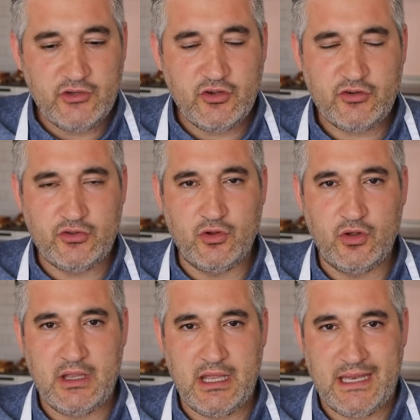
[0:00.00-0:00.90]
I just
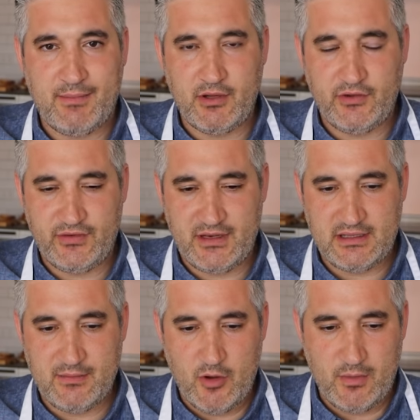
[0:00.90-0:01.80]
don't care about your son
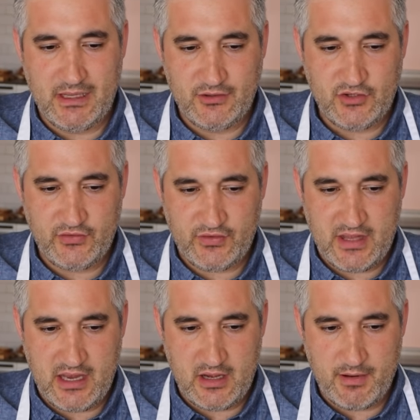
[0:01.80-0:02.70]
at the moment. I just
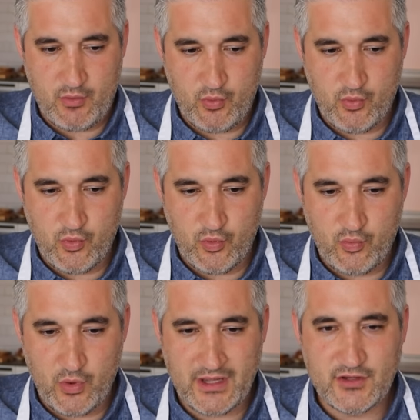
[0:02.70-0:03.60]
care about
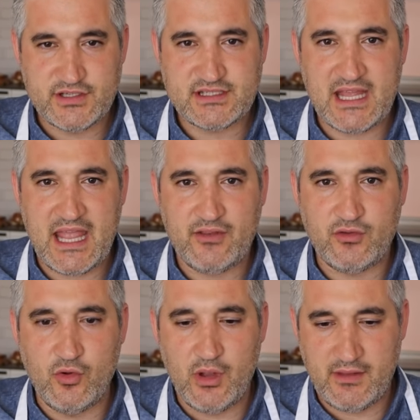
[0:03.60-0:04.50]
what are those
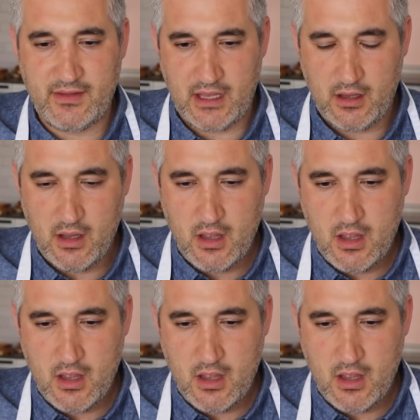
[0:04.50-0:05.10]
steaks doing in there.